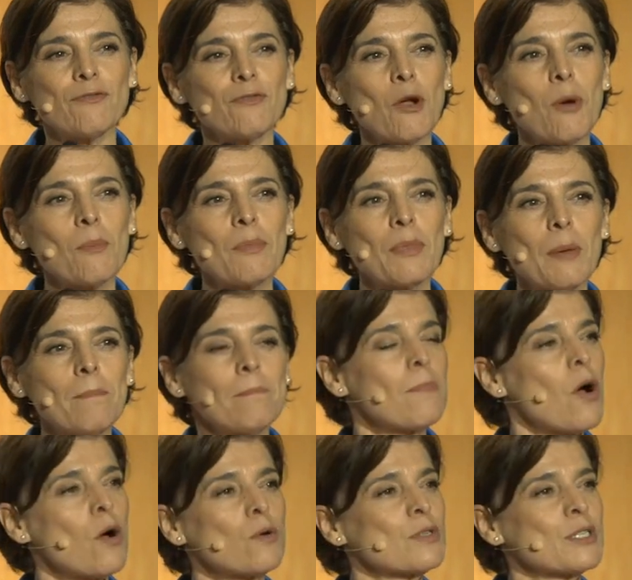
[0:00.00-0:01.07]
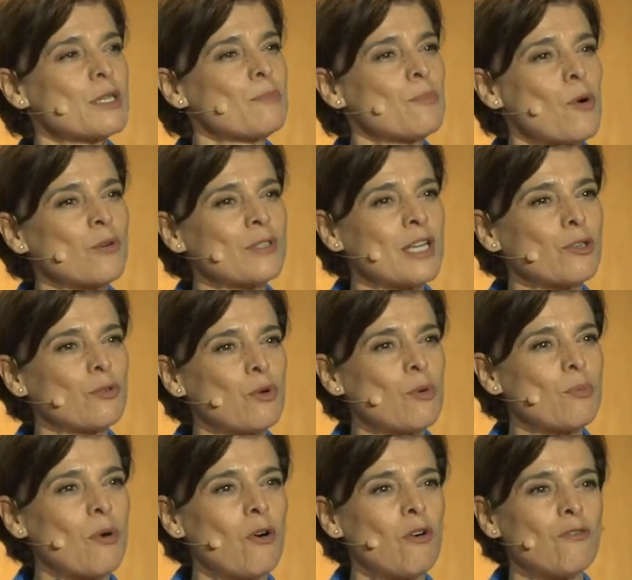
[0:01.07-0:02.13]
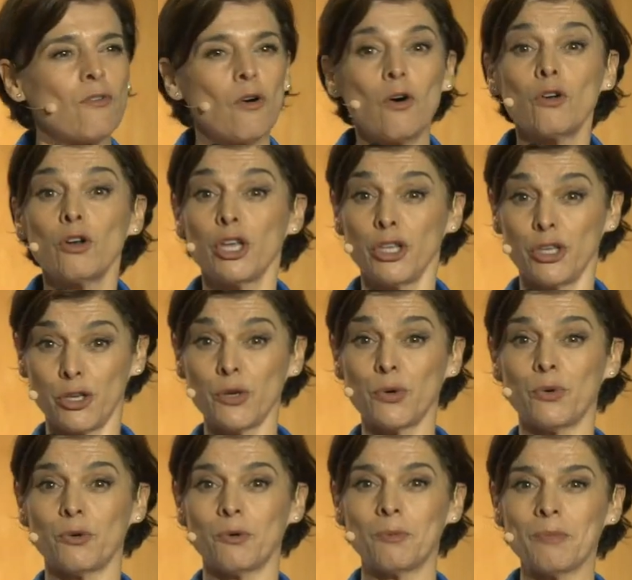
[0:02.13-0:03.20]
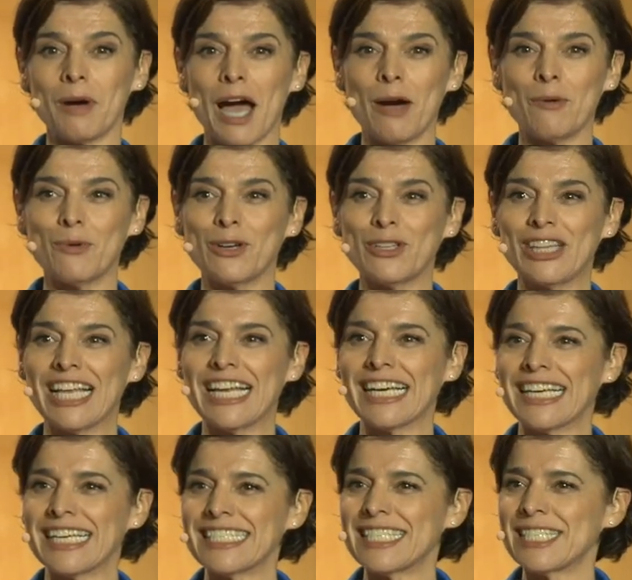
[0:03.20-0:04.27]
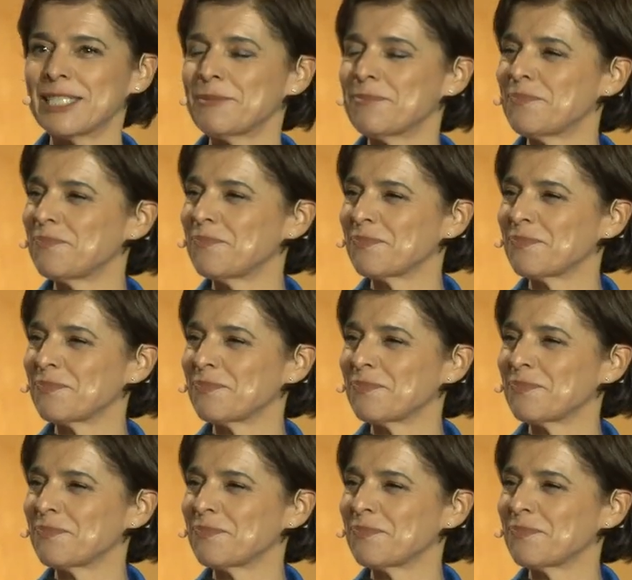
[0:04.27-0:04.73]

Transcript: from the most important group of all you, our delegates.